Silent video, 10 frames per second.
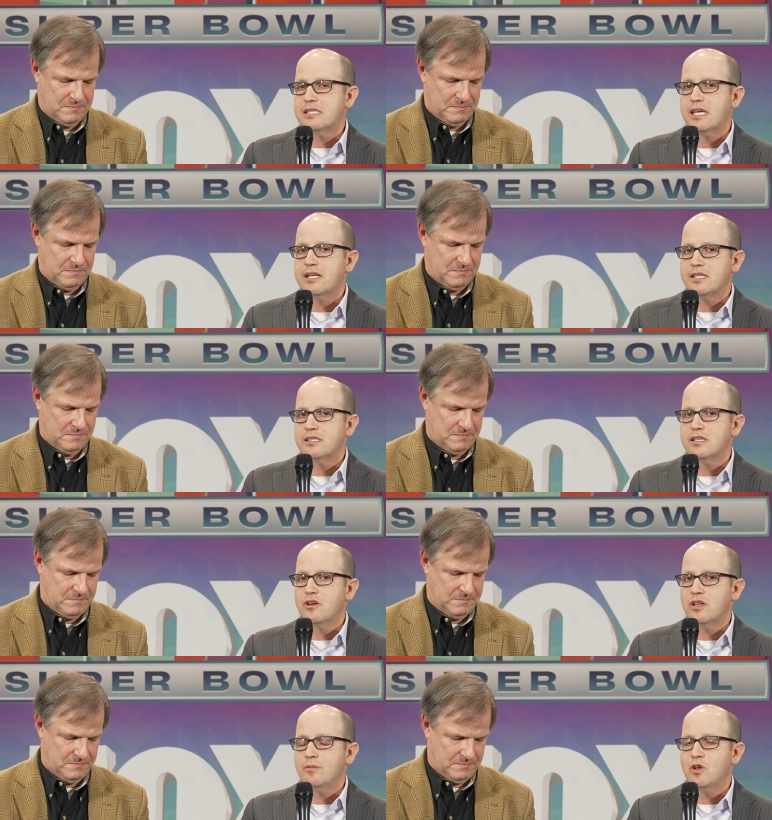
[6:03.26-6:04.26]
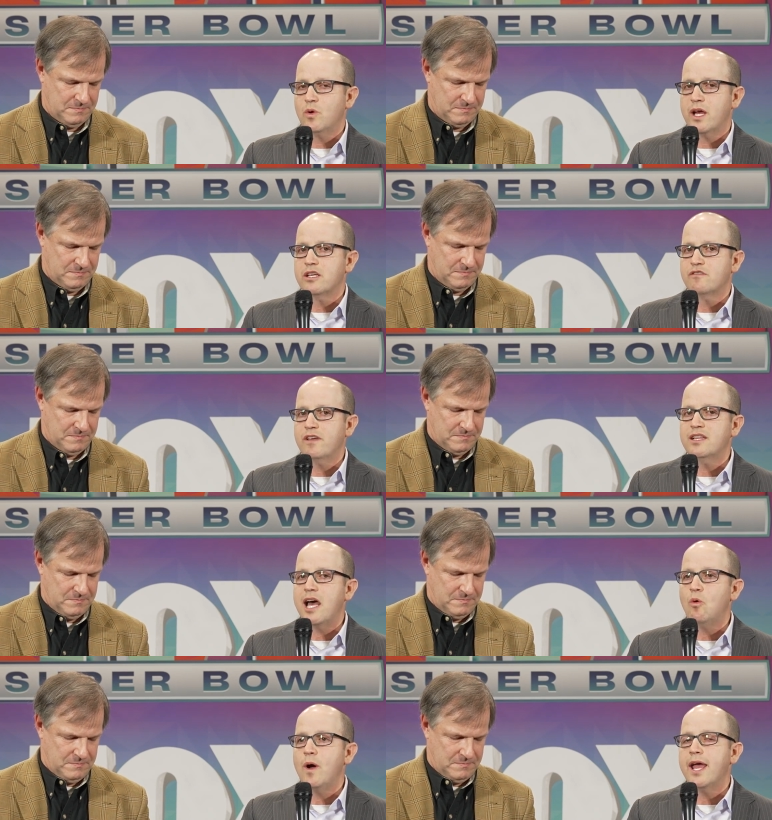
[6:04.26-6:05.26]
Speaker 1: thing necessarily to be quick on his feet
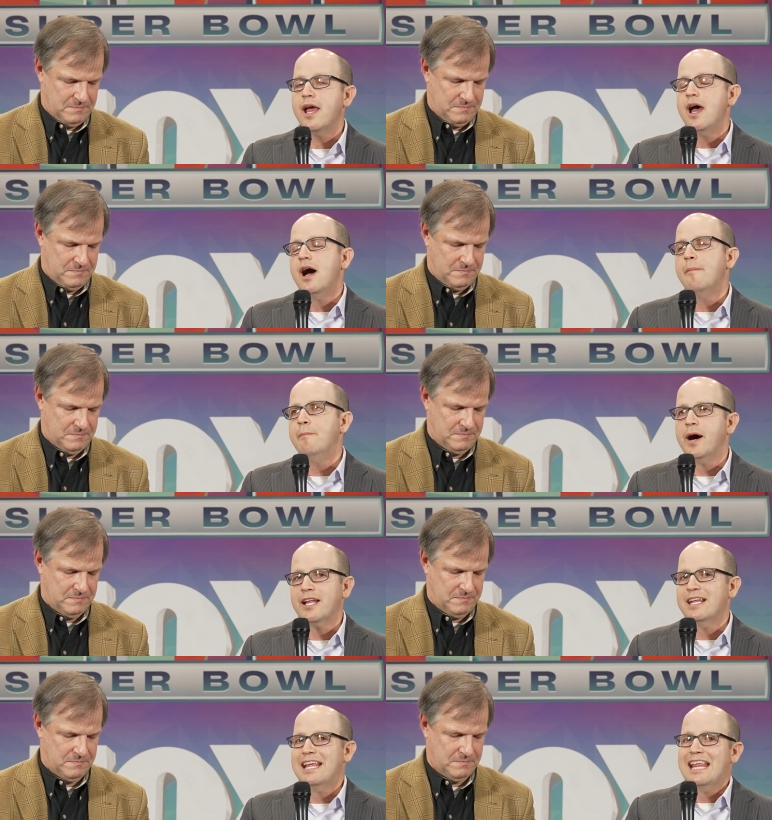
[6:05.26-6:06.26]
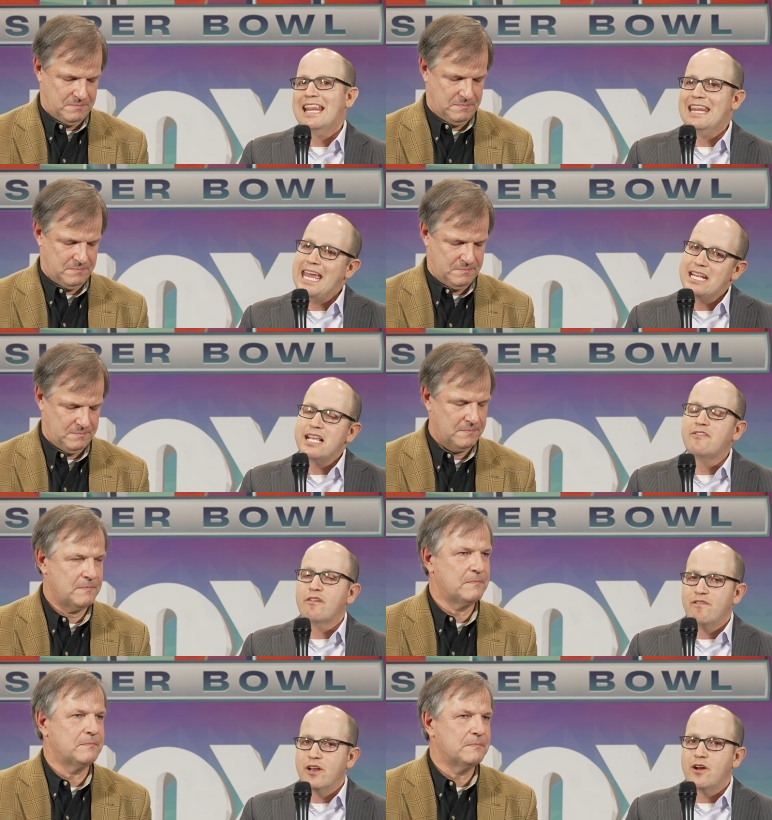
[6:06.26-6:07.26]
that way. But they just have
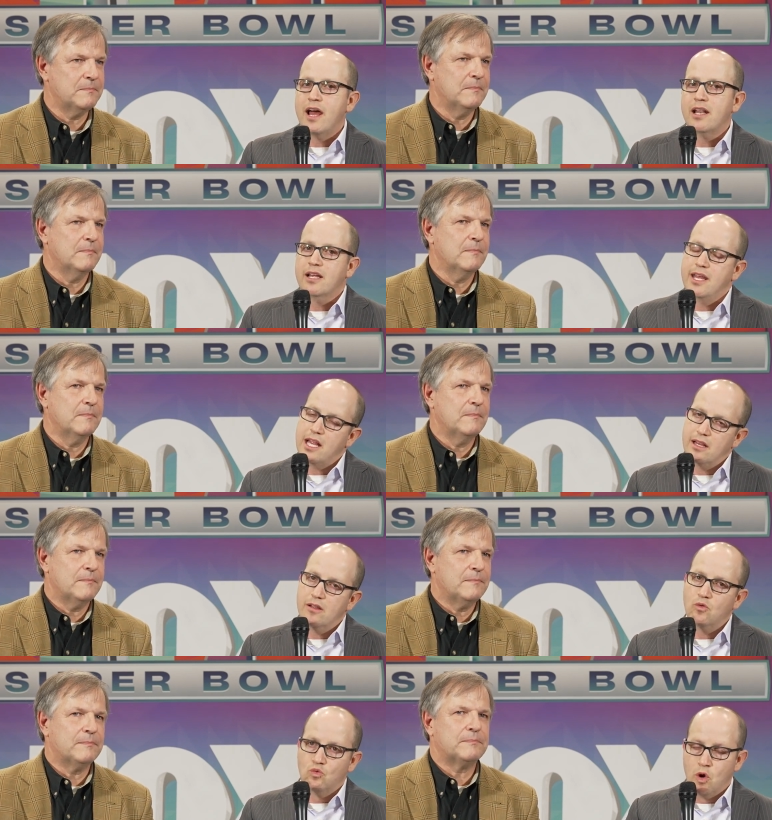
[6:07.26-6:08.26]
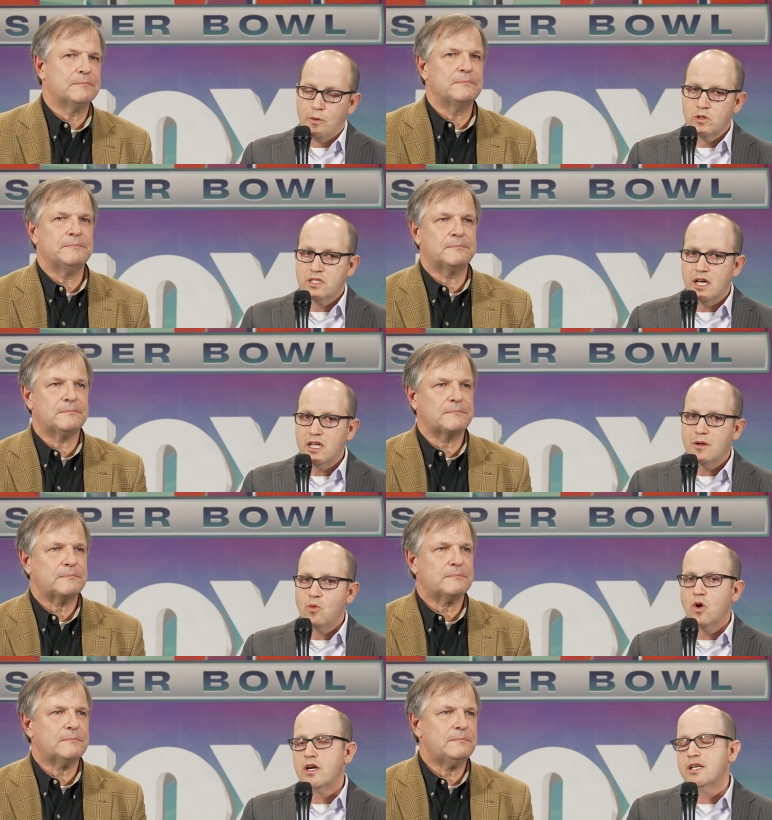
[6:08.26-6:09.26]
to figure out to get Romo studying
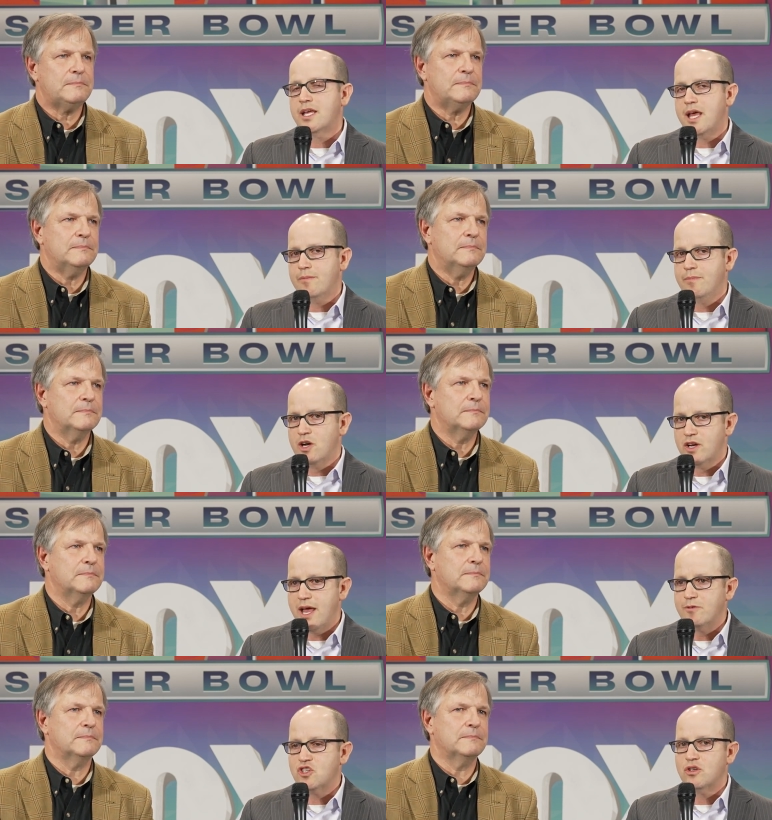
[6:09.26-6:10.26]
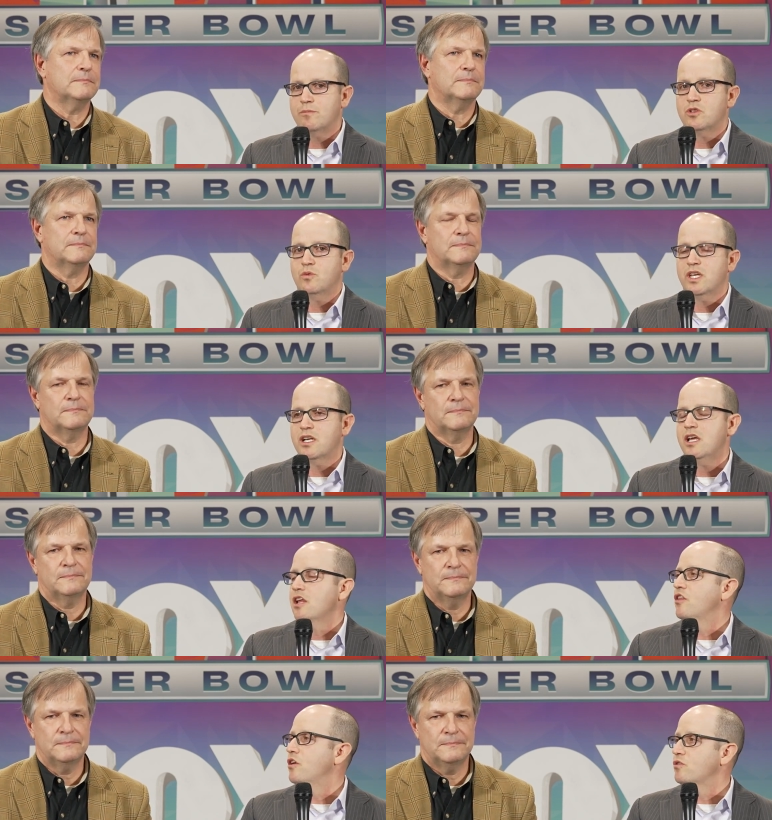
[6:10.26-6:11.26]
more to get better chemistry between
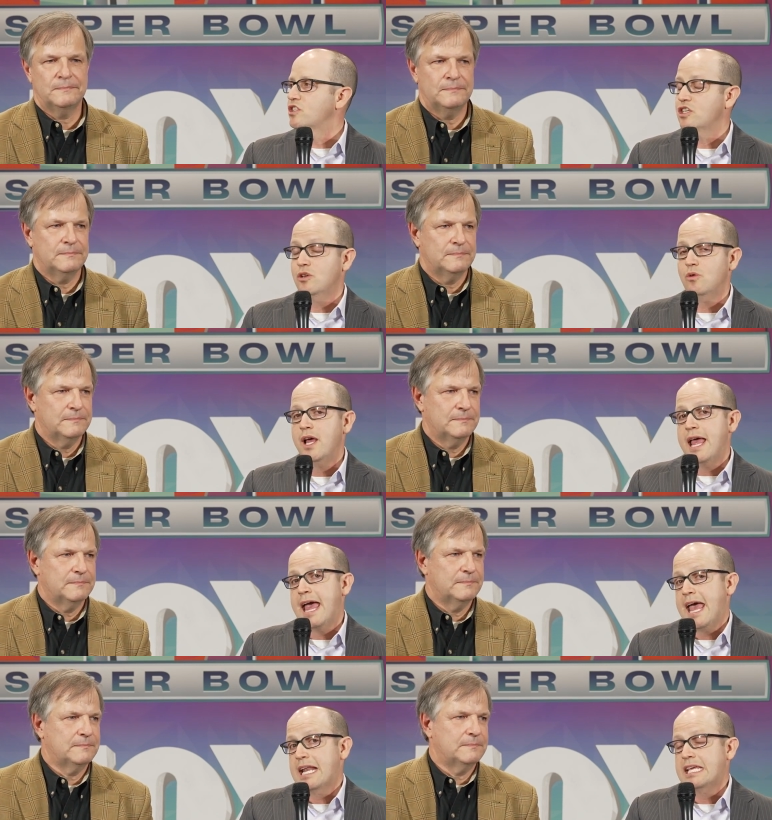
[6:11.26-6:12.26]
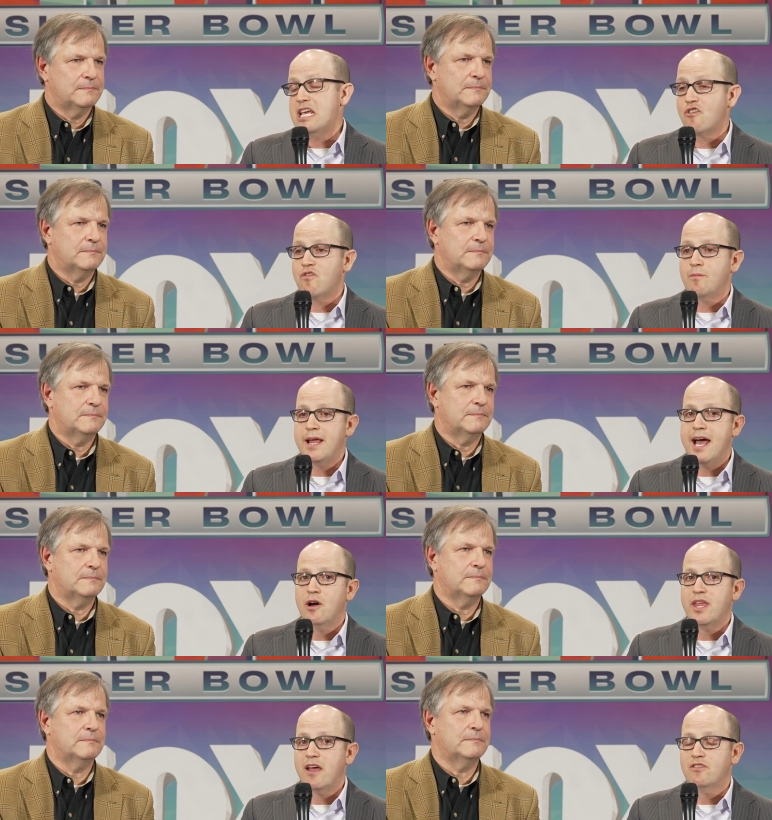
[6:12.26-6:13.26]
those two. And a year from
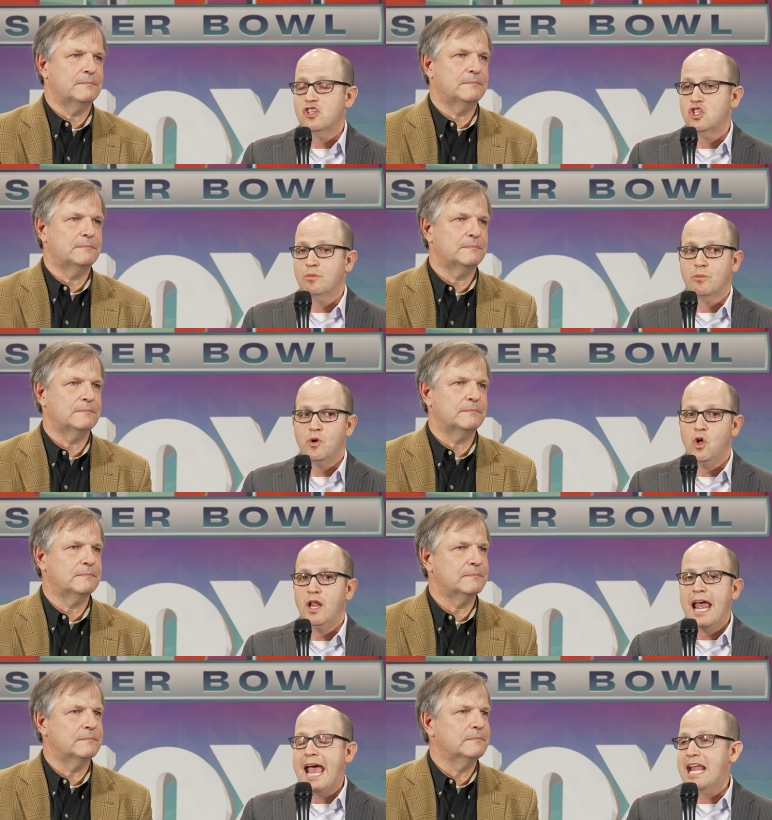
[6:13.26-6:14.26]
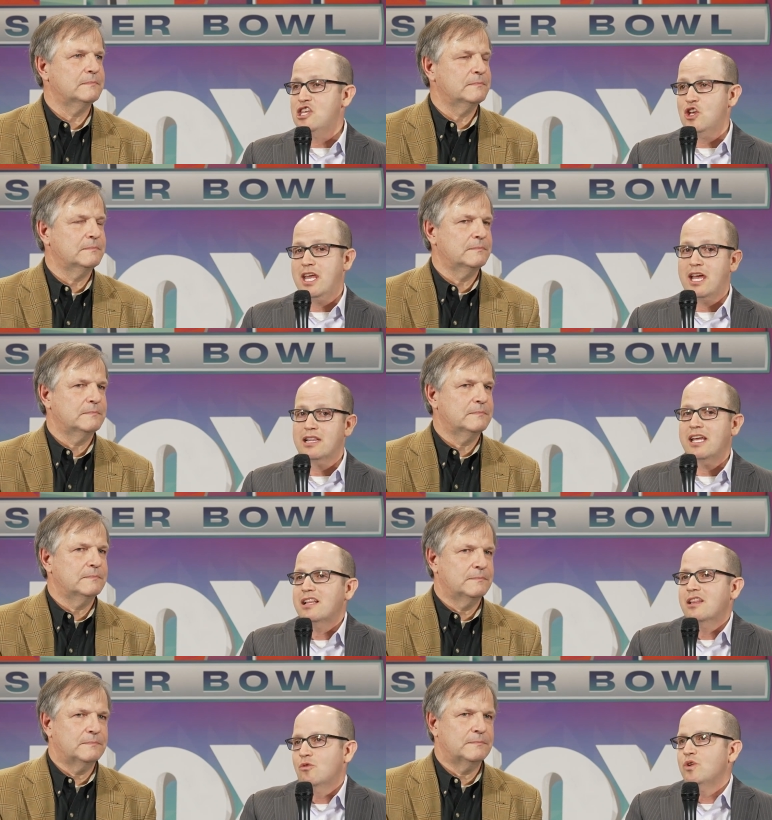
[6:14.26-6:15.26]
now, they have the Super Bowl. And you can't. The,
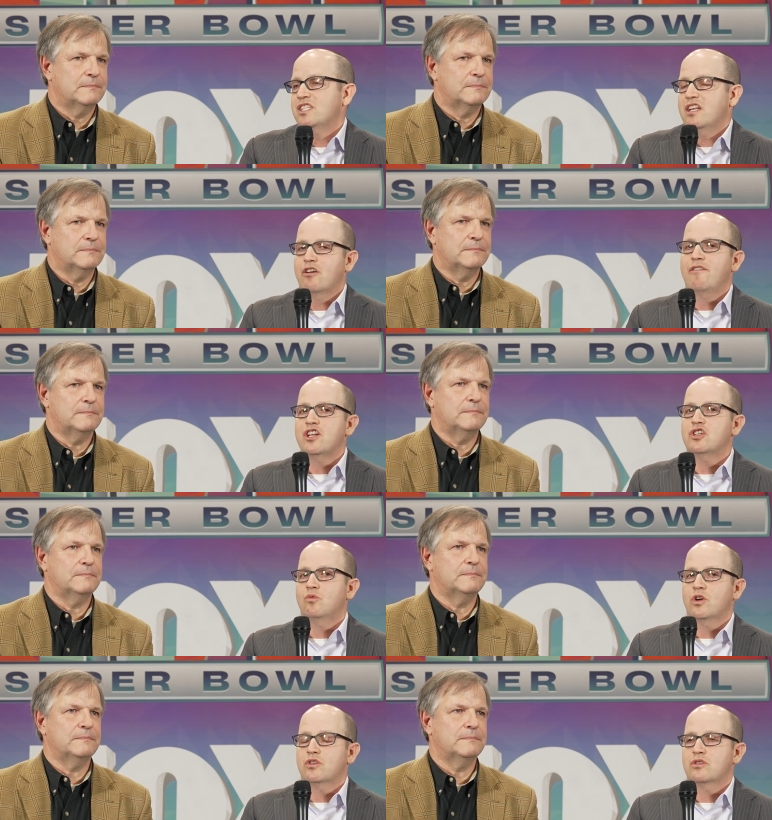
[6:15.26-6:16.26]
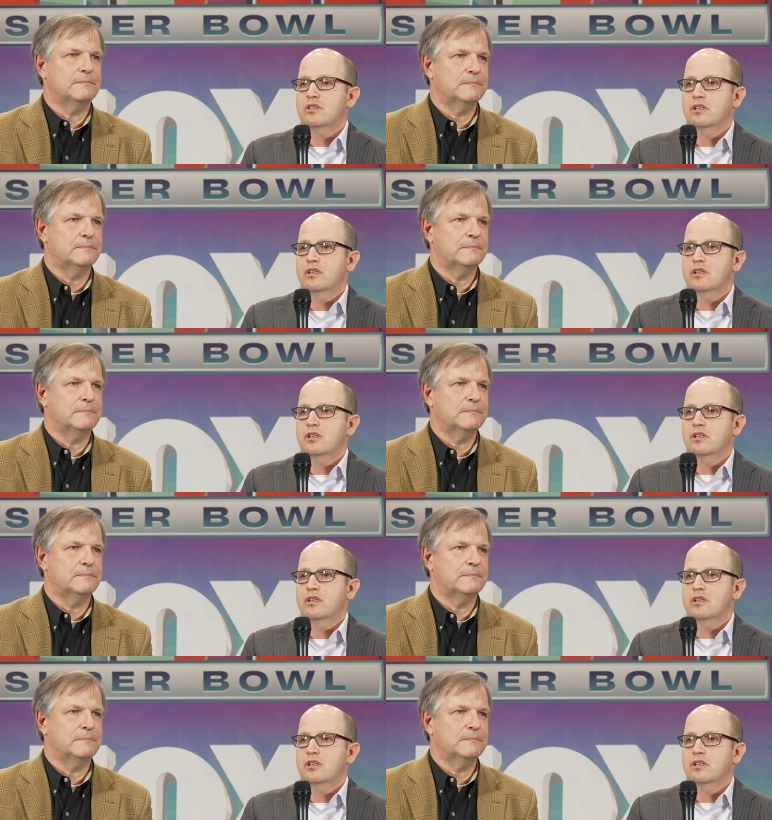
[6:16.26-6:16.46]
the reason the intervention works